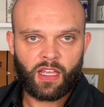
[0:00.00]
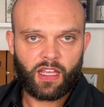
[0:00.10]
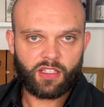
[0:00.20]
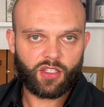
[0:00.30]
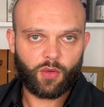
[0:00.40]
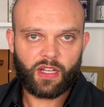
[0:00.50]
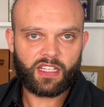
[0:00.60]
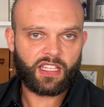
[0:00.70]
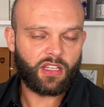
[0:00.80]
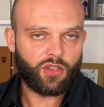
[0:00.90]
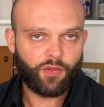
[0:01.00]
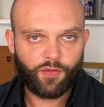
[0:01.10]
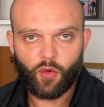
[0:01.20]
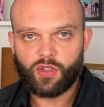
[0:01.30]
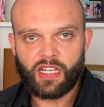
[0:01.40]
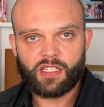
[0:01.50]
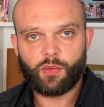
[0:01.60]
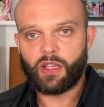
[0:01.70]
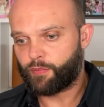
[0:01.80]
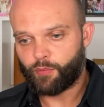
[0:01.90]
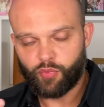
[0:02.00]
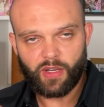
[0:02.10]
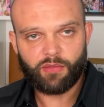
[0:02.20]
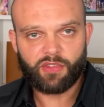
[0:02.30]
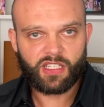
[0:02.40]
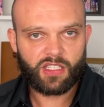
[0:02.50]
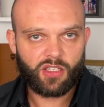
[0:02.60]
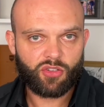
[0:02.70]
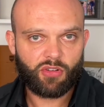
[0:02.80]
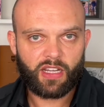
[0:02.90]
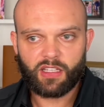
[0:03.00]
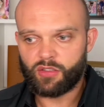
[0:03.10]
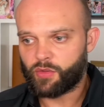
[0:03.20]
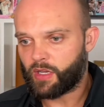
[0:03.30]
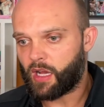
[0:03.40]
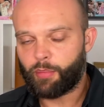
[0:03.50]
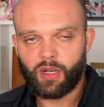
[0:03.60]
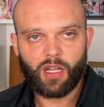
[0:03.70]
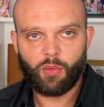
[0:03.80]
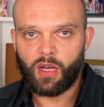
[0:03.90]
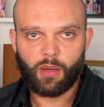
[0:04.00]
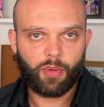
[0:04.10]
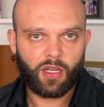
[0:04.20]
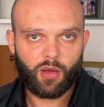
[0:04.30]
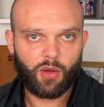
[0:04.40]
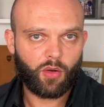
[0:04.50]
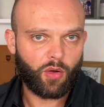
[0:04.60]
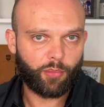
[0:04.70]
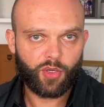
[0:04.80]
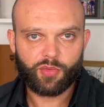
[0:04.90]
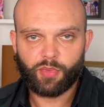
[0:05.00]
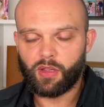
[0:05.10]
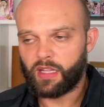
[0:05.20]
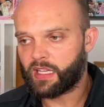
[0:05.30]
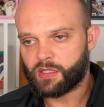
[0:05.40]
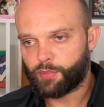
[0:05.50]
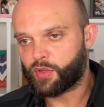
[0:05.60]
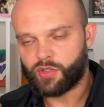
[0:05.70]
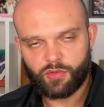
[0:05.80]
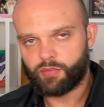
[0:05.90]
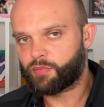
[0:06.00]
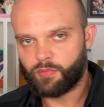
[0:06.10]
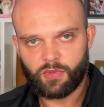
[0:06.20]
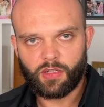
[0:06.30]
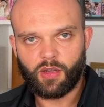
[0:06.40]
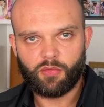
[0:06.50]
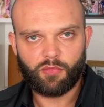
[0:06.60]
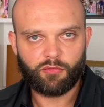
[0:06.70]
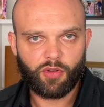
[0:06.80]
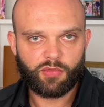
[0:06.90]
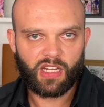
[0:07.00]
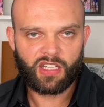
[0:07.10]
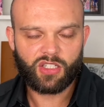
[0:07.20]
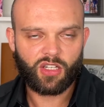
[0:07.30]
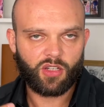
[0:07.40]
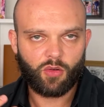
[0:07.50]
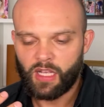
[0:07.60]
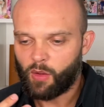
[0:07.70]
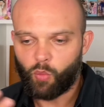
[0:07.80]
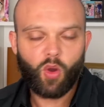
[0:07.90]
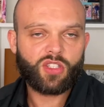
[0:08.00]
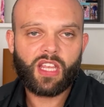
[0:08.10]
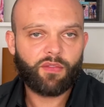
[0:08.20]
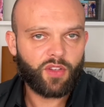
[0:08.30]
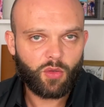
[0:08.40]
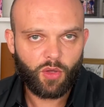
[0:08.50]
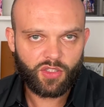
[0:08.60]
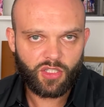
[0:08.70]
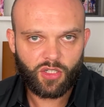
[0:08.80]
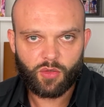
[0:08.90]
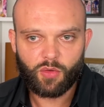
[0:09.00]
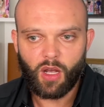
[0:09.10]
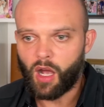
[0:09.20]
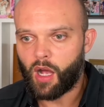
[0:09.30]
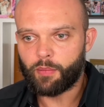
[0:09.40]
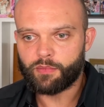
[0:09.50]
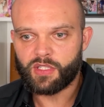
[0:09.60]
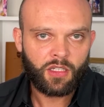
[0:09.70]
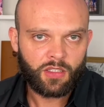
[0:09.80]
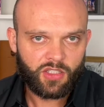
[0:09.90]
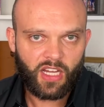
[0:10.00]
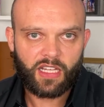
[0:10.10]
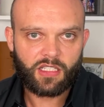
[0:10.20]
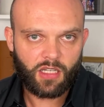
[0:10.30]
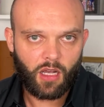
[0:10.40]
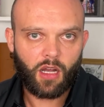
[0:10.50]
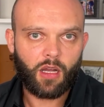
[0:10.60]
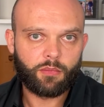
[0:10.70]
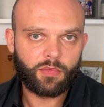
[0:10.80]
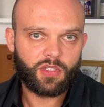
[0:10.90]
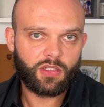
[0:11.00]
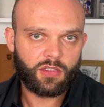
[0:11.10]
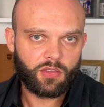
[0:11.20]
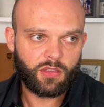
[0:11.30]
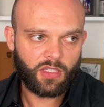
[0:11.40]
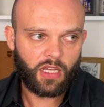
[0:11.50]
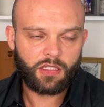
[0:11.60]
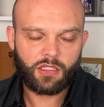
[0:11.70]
so let's say you do 4 days a week of brilliant resistance training, you do an upper, lower, or push, pull, legs, push, you know, rotation, or whatever you want to do, arms, chest, arms, chest,